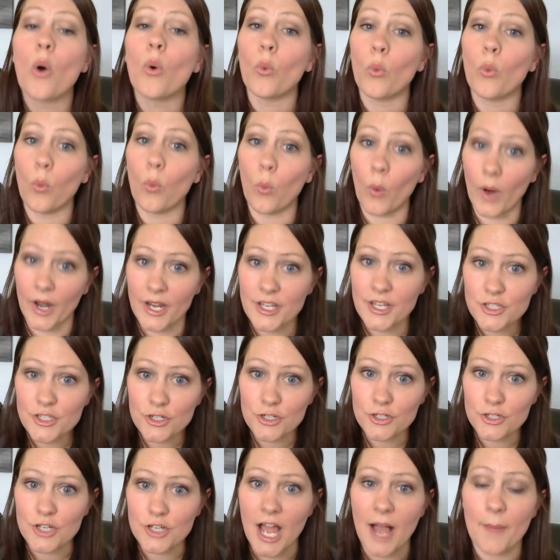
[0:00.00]
What is
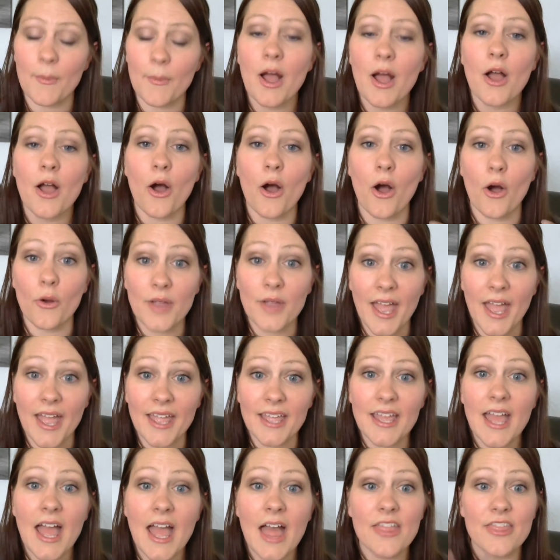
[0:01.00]
your job?
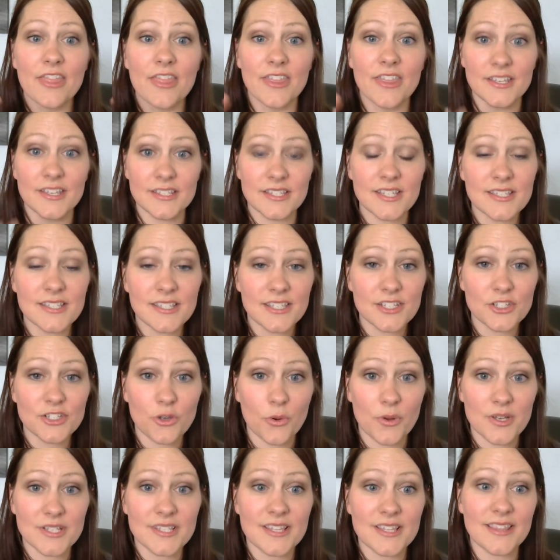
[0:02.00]
okay, this is the
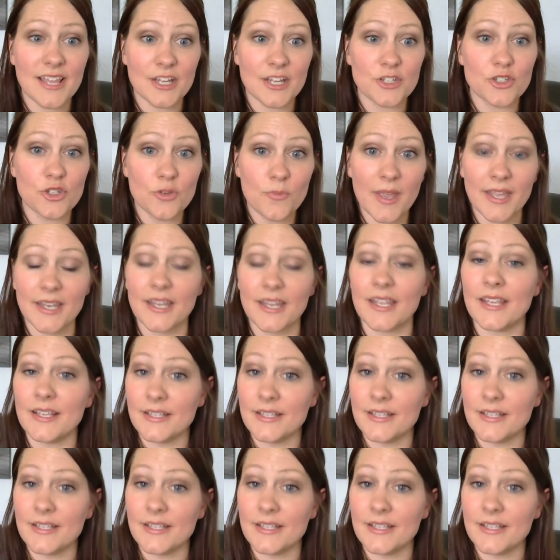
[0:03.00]
choice that you made.